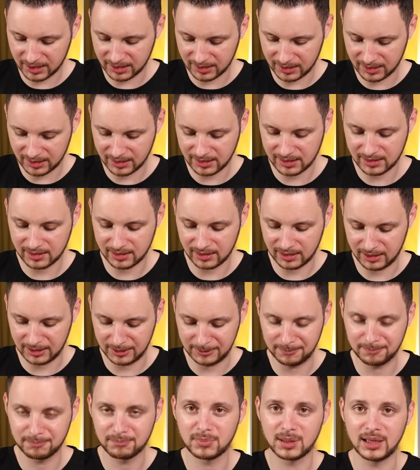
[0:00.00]
it in this
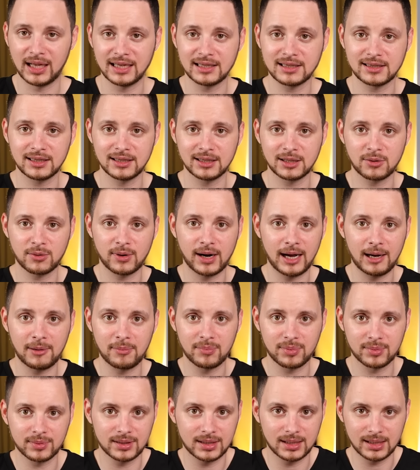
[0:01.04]
um, plastic
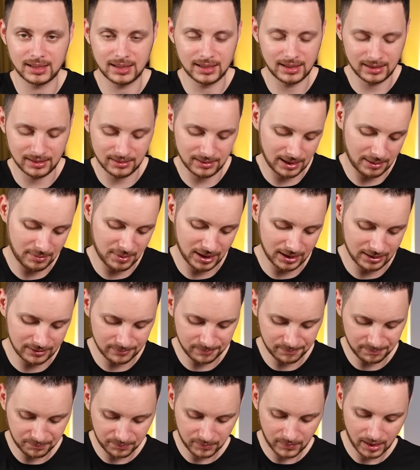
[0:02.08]
wrap. I mean,
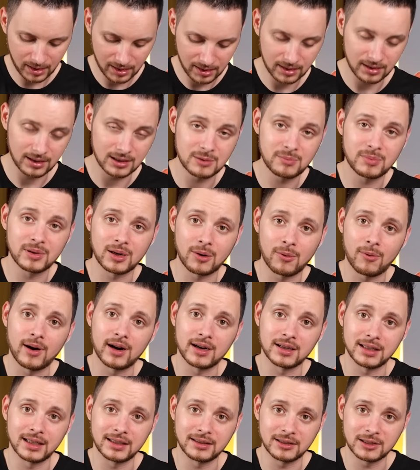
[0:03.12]
it's been a
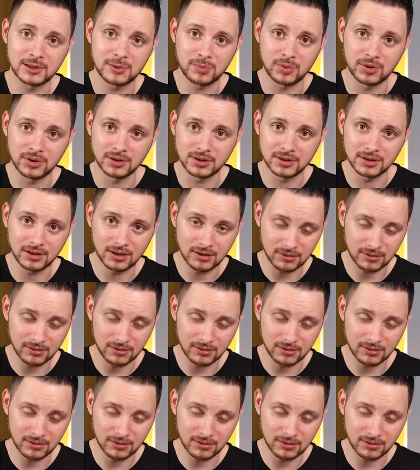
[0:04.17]
while at this point, you